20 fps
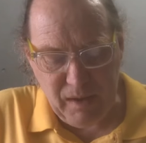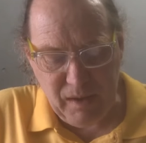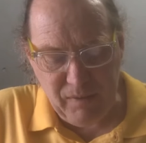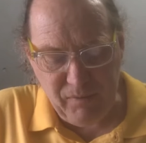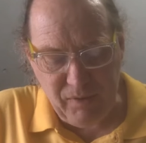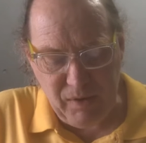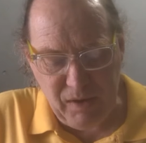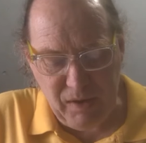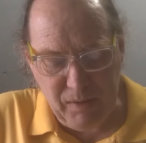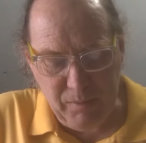
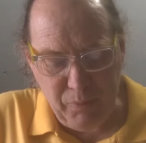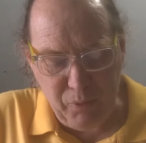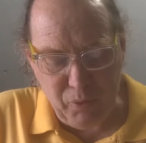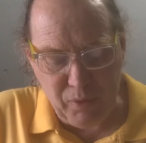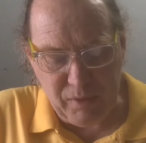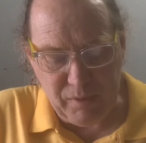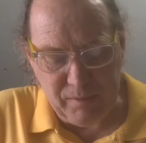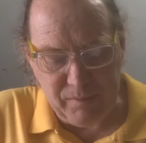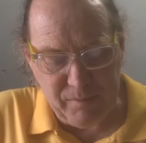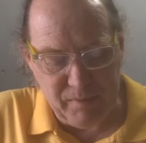Very
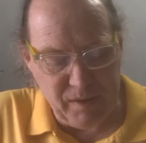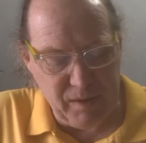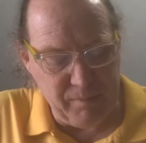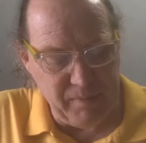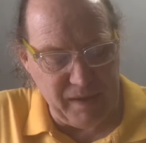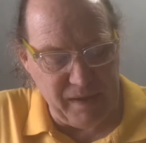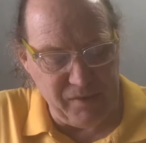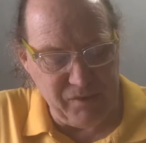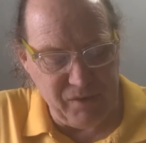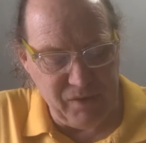important.
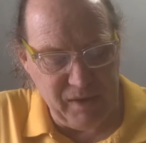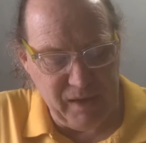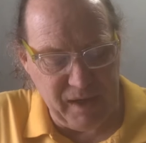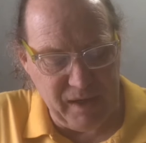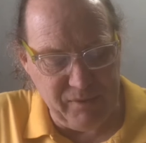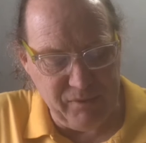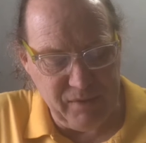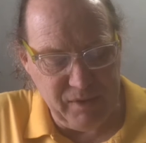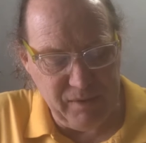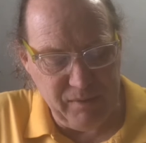Imagine
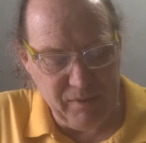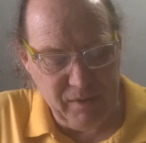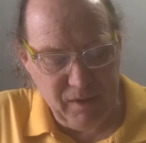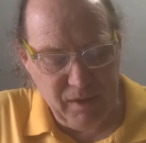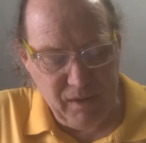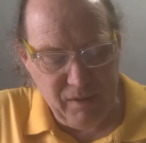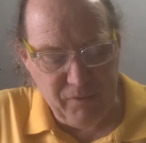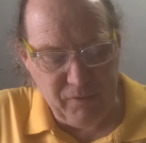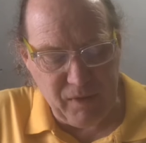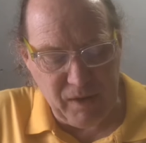having
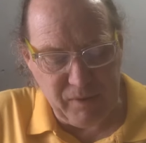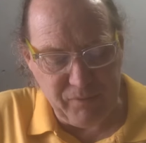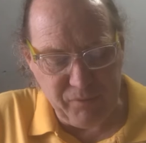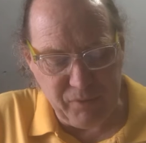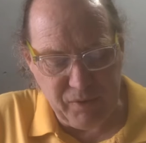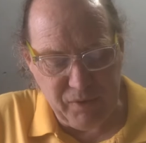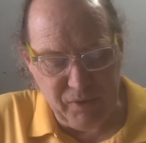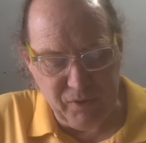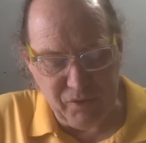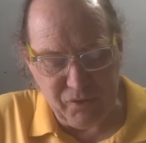fought for
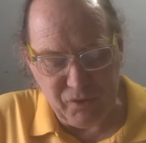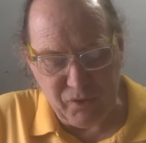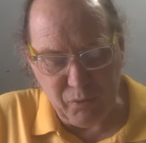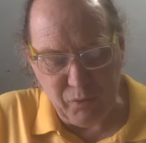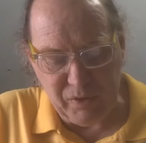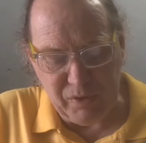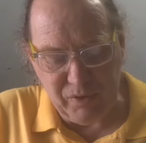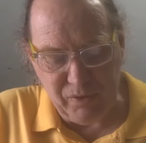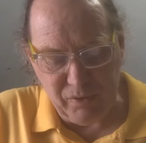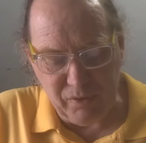years to
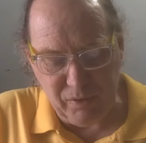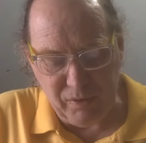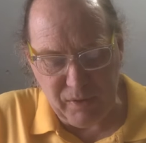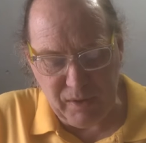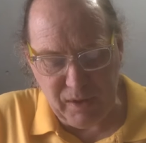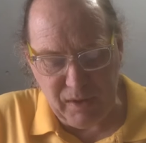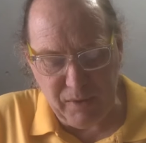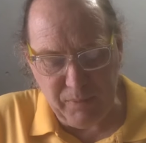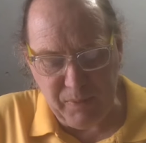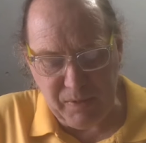win your
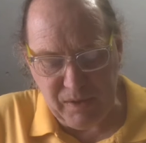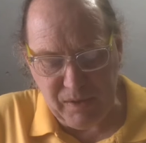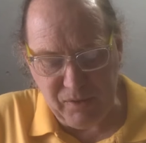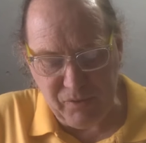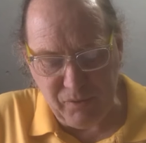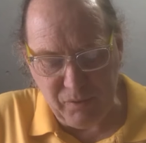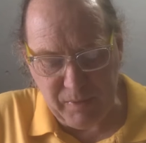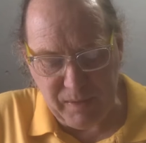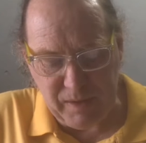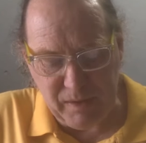independence
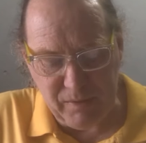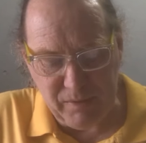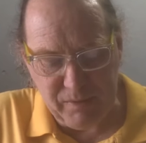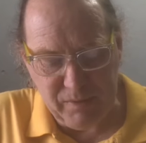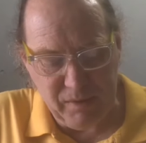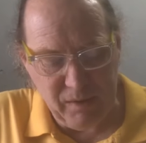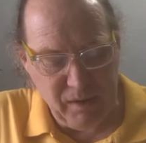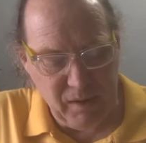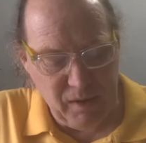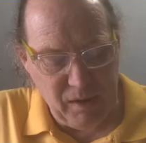from England,
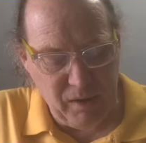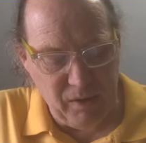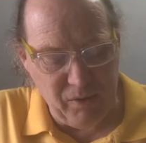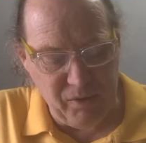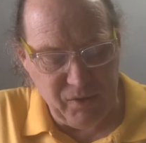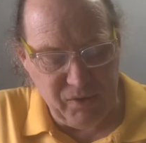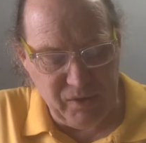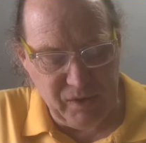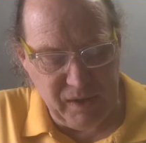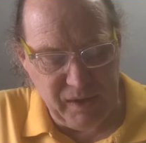
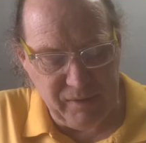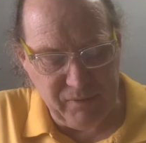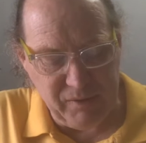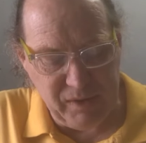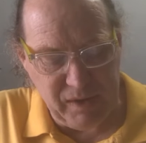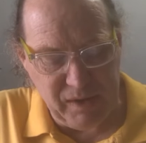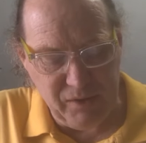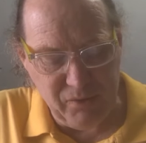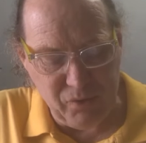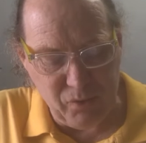only to have
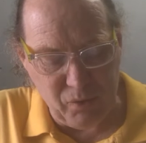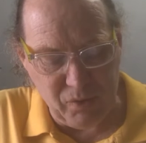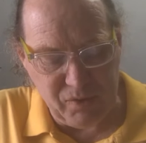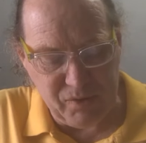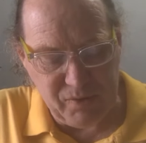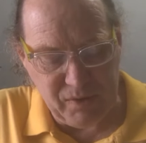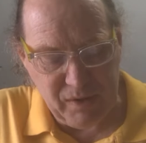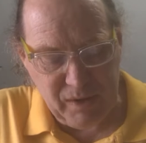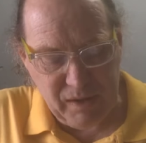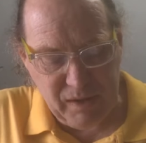King
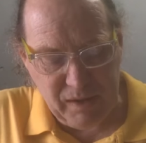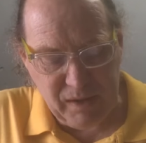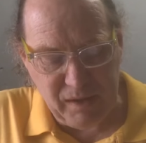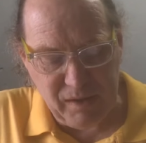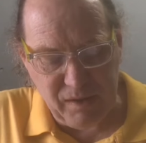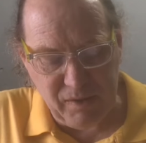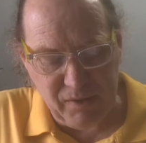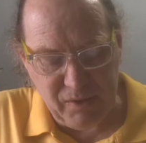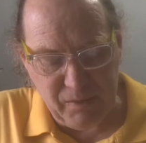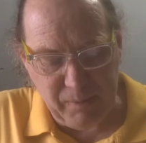George get
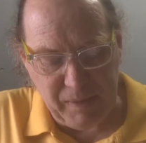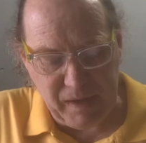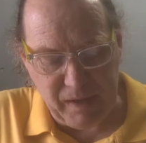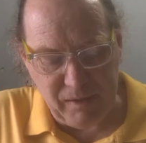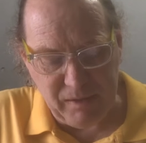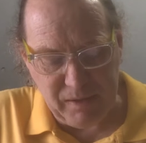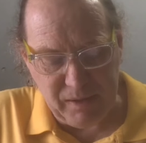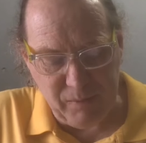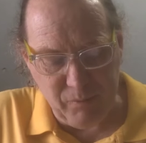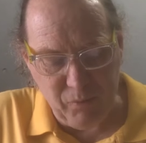on the
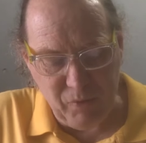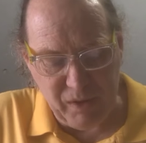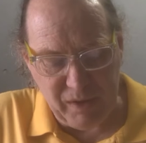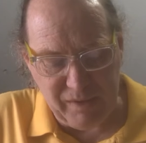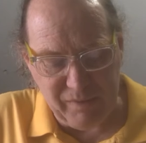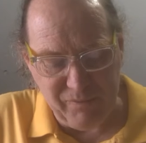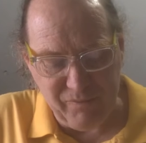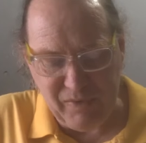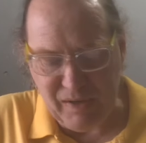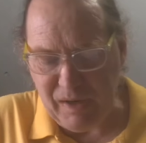ballot and
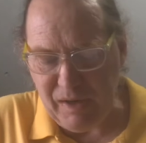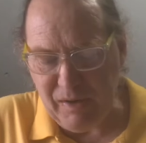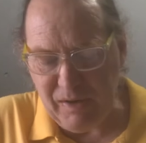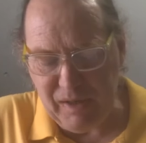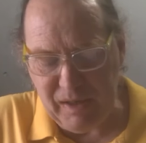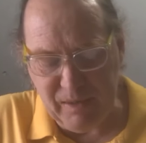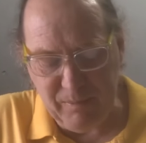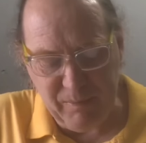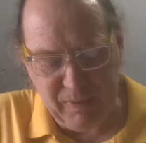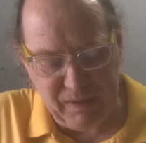win.
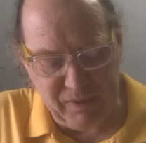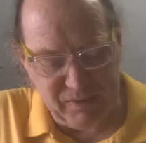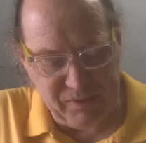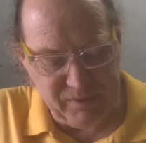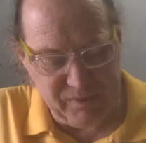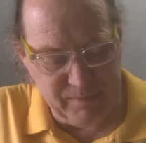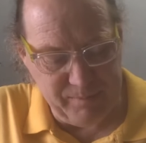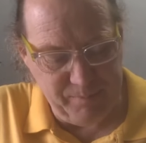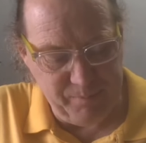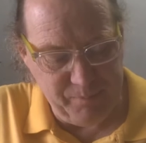Very embarrassing.